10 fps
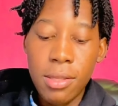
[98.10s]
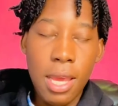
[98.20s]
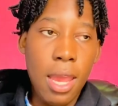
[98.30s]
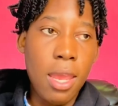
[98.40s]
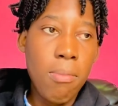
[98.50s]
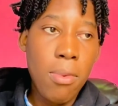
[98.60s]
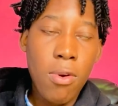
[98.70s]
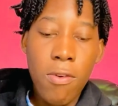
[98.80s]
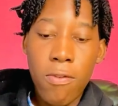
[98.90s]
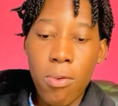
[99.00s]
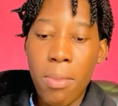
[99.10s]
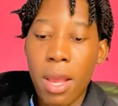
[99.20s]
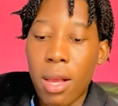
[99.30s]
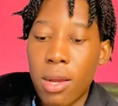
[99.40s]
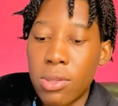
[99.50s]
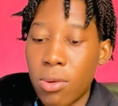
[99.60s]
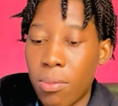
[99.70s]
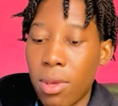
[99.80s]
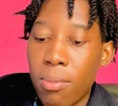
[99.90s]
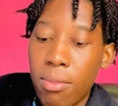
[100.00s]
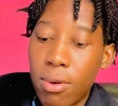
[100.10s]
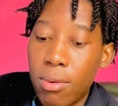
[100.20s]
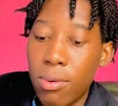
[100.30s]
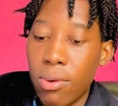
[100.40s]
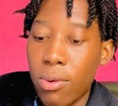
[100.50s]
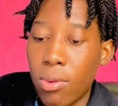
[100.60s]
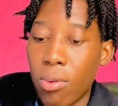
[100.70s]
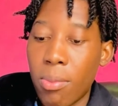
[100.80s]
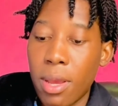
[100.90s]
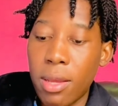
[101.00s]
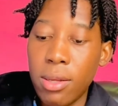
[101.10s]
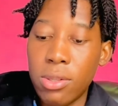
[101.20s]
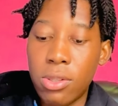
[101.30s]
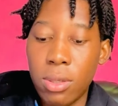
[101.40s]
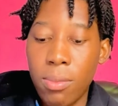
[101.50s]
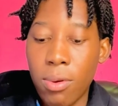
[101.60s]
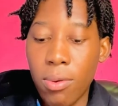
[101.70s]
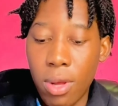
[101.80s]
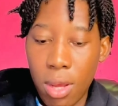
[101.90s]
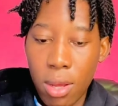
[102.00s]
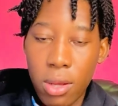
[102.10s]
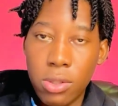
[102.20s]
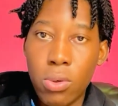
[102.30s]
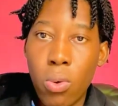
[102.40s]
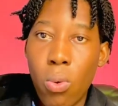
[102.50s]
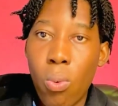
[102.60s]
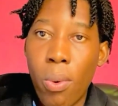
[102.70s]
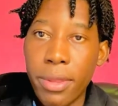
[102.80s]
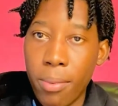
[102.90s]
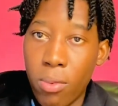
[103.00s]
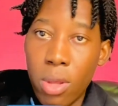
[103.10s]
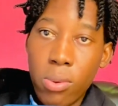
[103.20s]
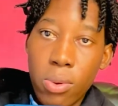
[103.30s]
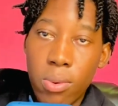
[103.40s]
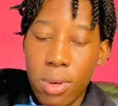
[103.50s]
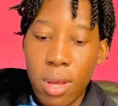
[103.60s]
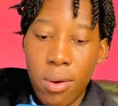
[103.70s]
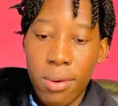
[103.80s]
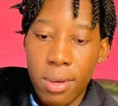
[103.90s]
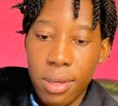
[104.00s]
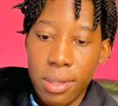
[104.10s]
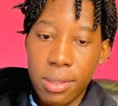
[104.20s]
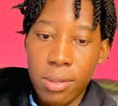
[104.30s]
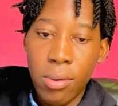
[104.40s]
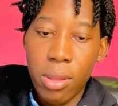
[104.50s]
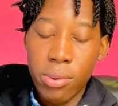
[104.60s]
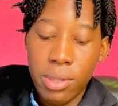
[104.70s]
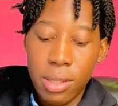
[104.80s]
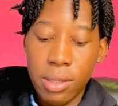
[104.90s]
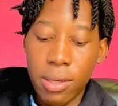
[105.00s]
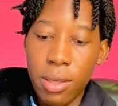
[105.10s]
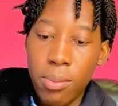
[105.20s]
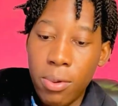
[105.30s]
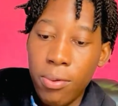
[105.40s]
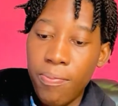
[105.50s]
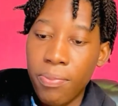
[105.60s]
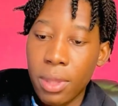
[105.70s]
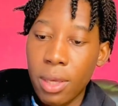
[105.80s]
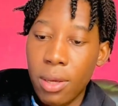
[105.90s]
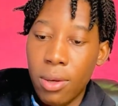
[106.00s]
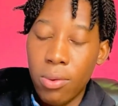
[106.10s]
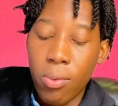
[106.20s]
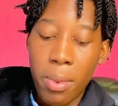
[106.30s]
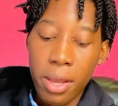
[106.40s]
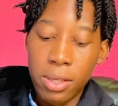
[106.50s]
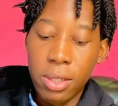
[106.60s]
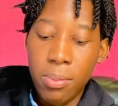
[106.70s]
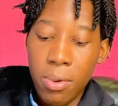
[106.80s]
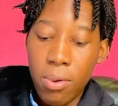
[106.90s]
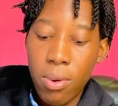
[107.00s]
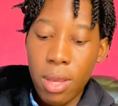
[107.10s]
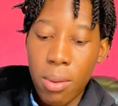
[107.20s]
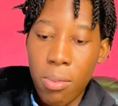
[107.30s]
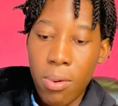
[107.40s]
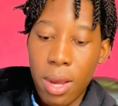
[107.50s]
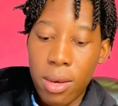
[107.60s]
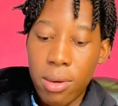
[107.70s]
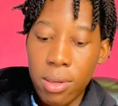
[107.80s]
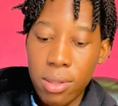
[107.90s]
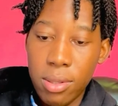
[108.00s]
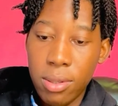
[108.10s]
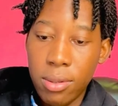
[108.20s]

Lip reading: the email from my custom email to my Gmail. So what I'm going to do now is going to send an email to my Gmail email address,